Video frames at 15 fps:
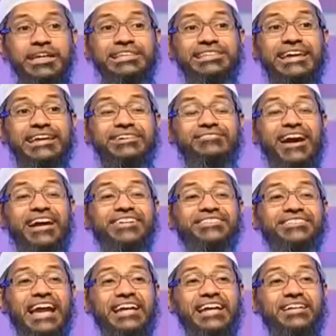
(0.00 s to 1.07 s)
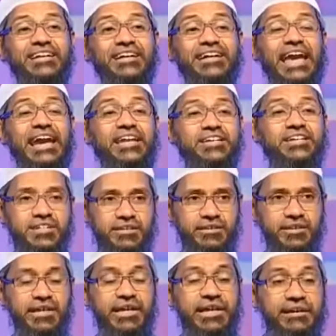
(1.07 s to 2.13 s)
you read the Revised Standard
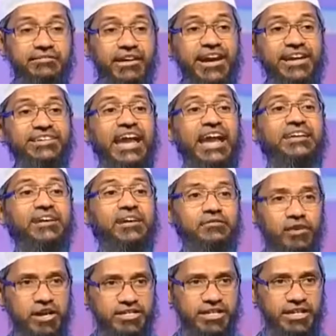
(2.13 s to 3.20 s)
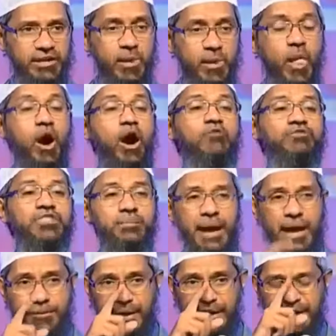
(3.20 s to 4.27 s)
Edition, Revised Standard Version of the
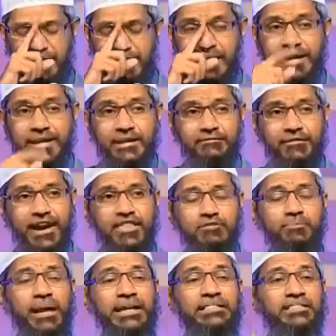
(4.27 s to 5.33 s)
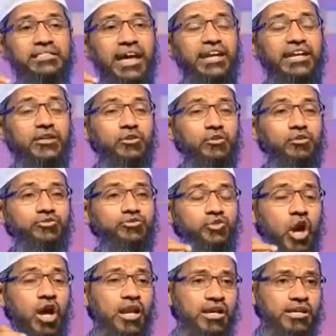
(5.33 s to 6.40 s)
Bible, revised by 32
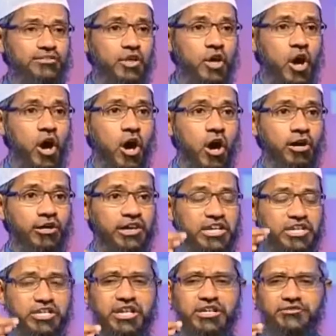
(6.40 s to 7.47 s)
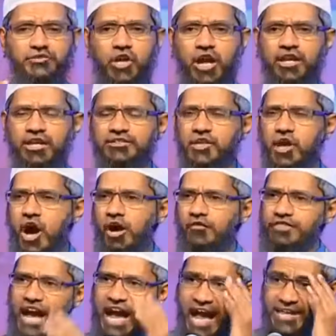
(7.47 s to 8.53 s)
scholars, Christian scholars
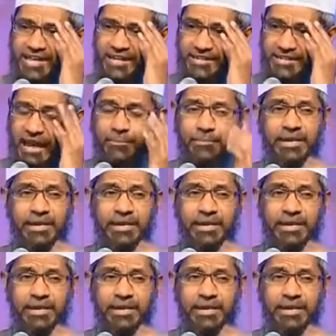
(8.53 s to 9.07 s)
of the highest